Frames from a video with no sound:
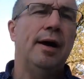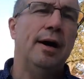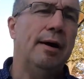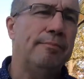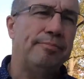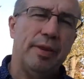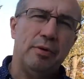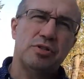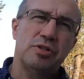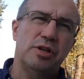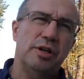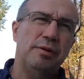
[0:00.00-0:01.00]
That was
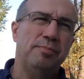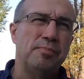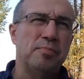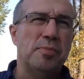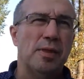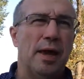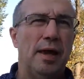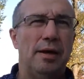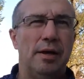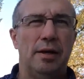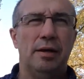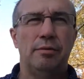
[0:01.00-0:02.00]
good,
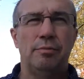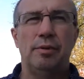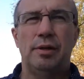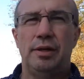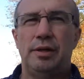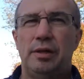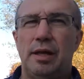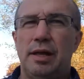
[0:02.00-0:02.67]
and really